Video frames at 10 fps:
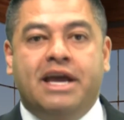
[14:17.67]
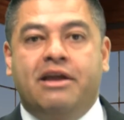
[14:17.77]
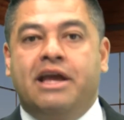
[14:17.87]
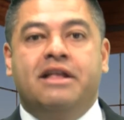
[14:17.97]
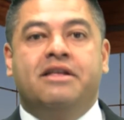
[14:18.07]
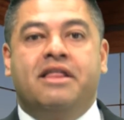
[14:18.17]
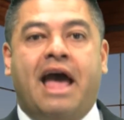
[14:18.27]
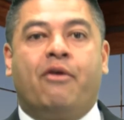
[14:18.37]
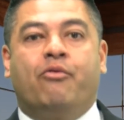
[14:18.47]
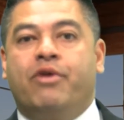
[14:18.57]
get into
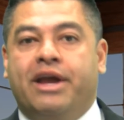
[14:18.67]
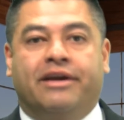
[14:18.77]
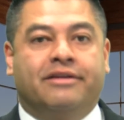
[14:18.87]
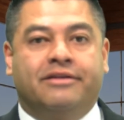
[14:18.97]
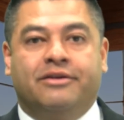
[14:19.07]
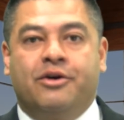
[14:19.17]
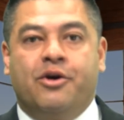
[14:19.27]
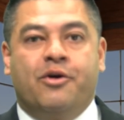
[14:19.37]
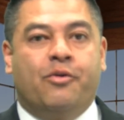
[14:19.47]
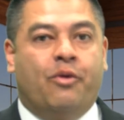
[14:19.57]
that ring
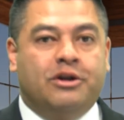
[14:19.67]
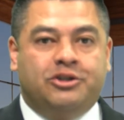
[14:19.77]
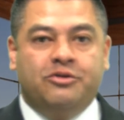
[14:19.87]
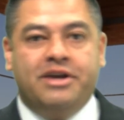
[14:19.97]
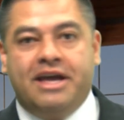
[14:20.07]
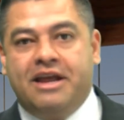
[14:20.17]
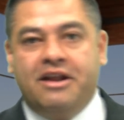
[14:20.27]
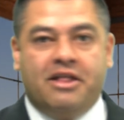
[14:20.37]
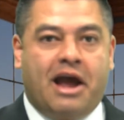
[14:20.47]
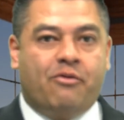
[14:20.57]

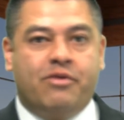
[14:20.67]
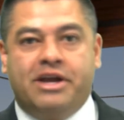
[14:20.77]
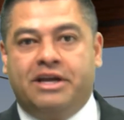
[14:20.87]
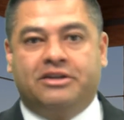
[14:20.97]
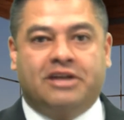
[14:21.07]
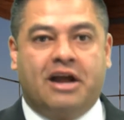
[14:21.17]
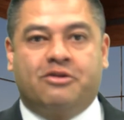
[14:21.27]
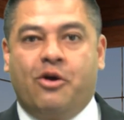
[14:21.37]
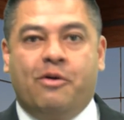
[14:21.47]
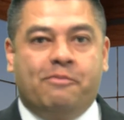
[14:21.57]
and
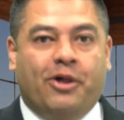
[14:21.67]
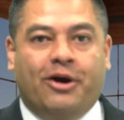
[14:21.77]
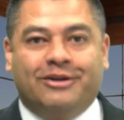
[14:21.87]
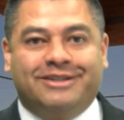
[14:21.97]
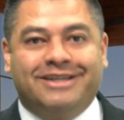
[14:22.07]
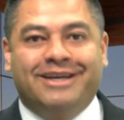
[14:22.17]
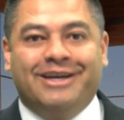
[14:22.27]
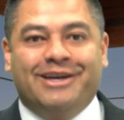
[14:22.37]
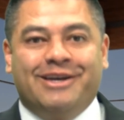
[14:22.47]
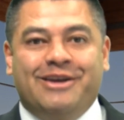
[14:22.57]
start throwing blows,
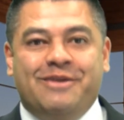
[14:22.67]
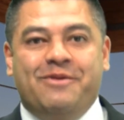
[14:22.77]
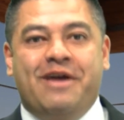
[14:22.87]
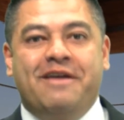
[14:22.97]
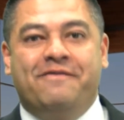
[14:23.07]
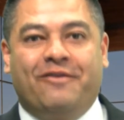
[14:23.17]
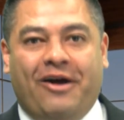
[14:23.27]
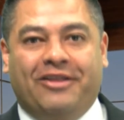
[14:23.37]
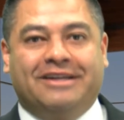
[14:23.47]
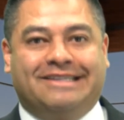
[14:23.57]
you can be ready for
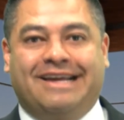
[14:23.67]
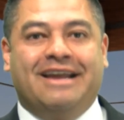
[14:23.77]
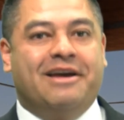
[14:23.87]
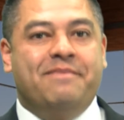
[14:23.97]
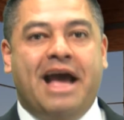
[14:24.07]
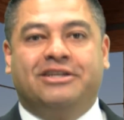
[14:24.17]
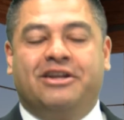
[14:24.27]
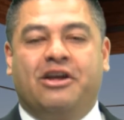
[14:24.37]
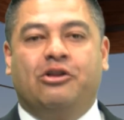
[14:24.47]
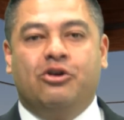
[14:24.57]
all this. It's going to come at
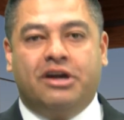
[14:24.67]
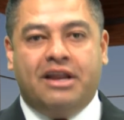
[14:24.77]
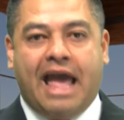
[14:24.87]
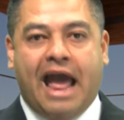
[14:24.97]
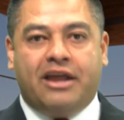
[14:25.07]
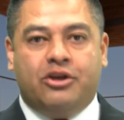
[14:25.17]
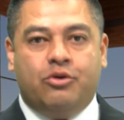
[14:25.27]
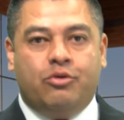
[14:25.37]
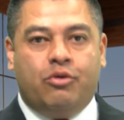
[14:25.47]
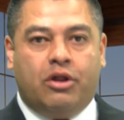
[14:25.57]
you. They're looking at
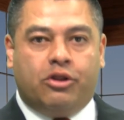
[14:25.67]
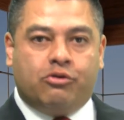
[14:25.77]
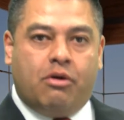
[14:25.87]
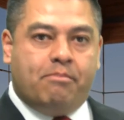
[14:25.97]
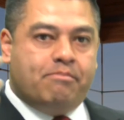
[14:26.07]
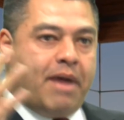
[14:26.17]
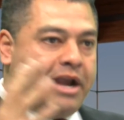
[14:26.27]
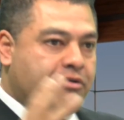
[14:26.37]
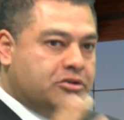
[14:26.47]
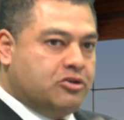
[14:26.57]
you through a
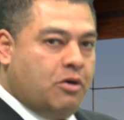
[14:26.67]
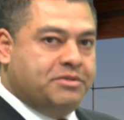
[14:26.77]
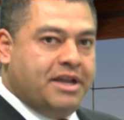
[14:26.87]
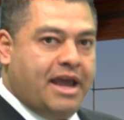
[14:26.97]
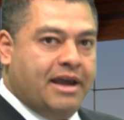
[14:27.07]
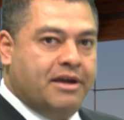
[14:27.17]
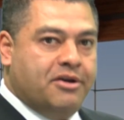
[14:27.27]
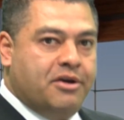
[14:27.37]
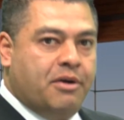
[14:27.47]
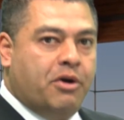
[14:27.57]
microscope today
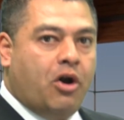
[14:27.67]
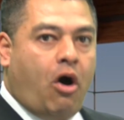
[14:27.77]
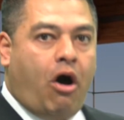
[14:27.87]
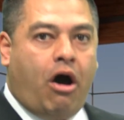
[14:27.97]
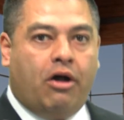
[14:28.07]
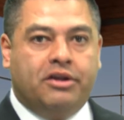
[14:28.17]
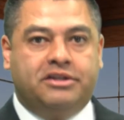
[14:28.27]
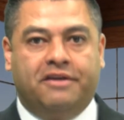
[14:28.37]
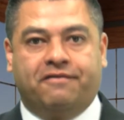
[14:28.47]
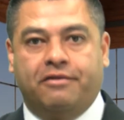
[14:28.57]
with all the
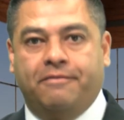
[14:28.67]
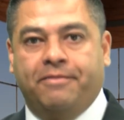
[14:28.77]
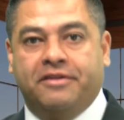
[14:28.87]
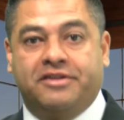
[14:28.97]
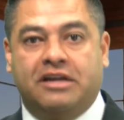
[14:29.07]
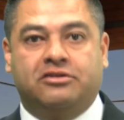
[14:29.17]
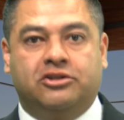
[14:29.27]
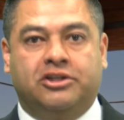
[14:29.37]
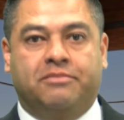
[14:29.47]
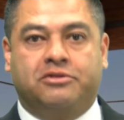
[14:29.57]
different
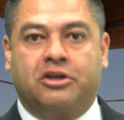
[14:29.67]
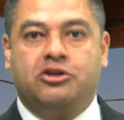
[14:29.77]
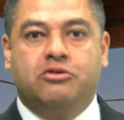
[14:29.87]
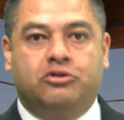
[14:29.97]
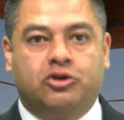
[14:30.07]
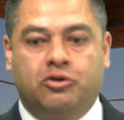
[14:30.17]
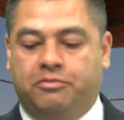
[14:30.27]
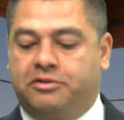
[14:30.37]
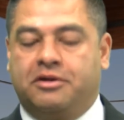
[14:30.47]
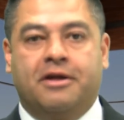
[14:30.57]
censorships, the
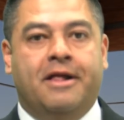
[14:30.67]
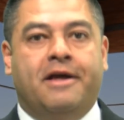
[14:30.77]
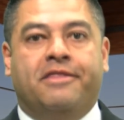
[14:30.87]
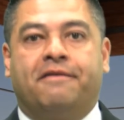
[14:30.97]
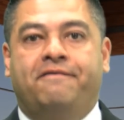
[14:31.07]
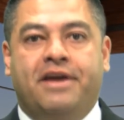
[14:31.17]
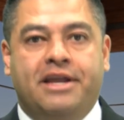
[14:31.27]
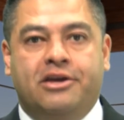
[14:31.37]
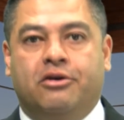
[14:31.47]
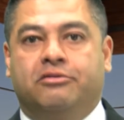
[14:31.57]
YouTubes, the
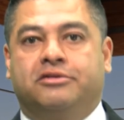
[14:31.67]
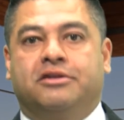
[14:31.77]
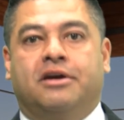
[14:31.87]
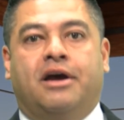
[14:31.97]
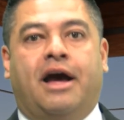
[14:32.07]
videos,